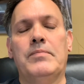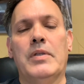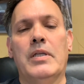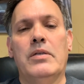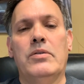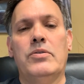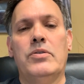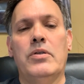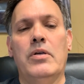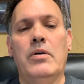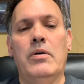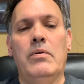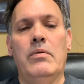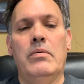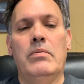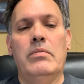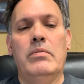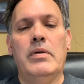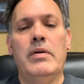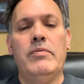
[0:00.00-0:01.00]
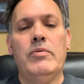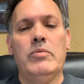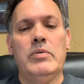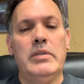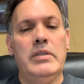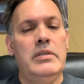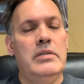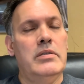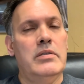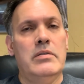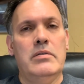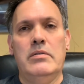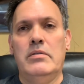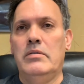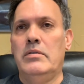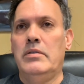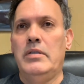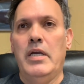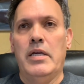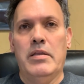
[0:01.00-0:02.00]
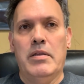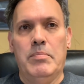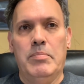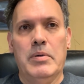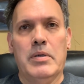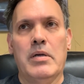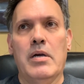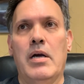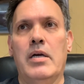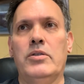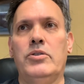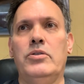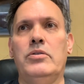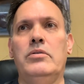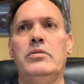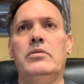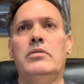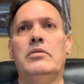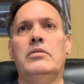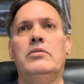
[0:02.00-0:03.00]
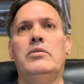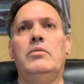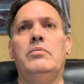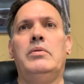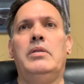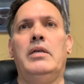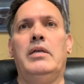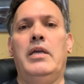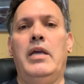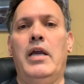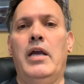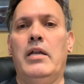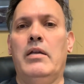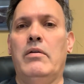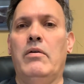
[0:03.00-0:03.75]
So everyone needs to take the precautions and do what they can.